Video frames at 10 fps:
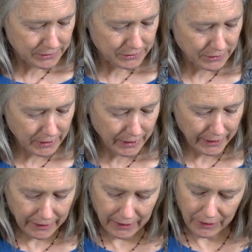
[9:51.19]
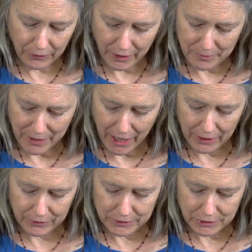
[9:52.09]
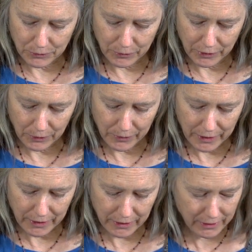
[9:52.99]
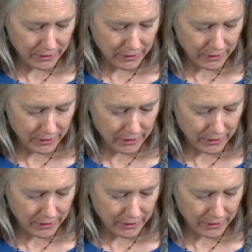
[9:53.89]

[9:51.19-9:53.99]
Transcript: so that I can get great patterns to work with.